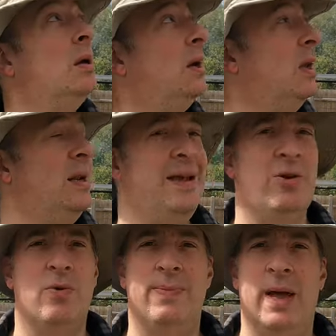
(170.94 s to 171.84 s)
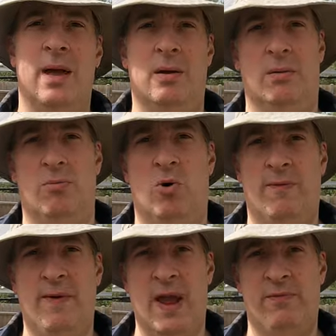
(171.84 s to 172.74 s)
a little bit more
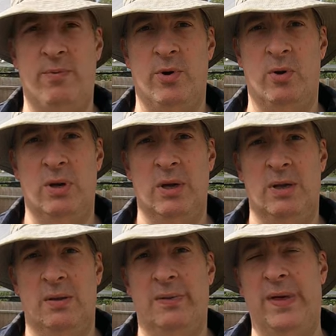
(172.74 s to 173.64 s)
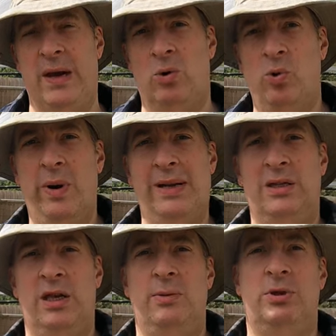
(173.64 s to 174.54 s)
favorable, that always
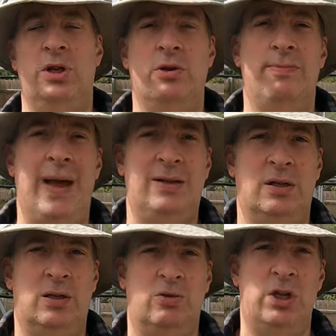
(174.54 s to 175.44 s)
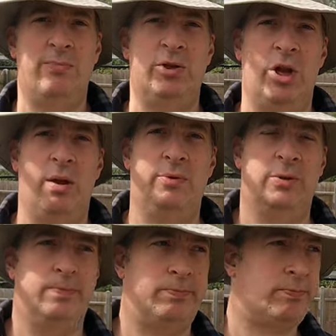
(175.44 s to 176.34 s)
seems to do better. So
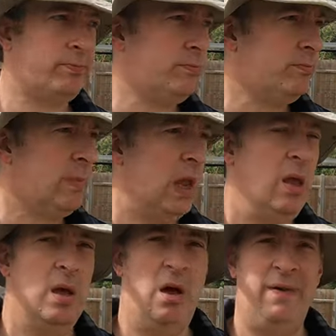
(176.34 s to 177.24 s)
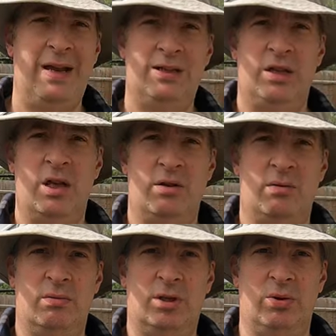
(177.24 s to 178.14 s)
sometimes I've actually done
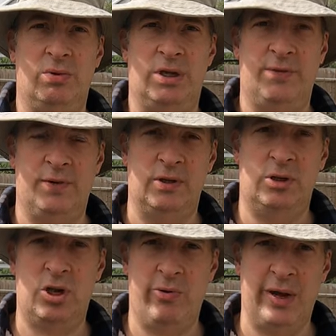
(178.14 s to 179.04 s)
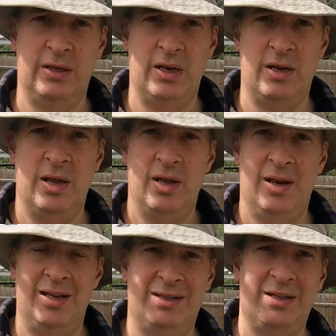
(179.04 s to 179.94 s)
two different sowings and,
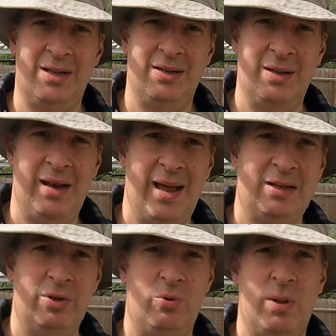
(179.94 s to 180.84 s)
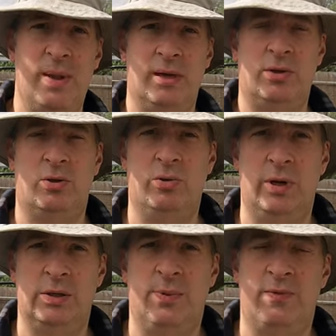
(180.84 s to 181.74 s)
and it's the latter one that's
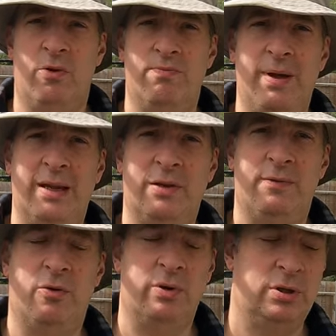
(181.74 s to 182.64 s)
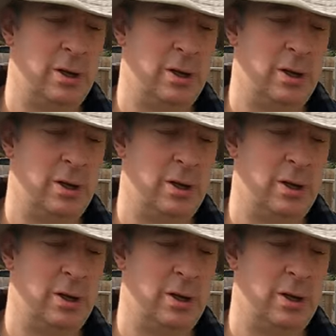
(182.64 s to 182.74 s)
always performed better for us.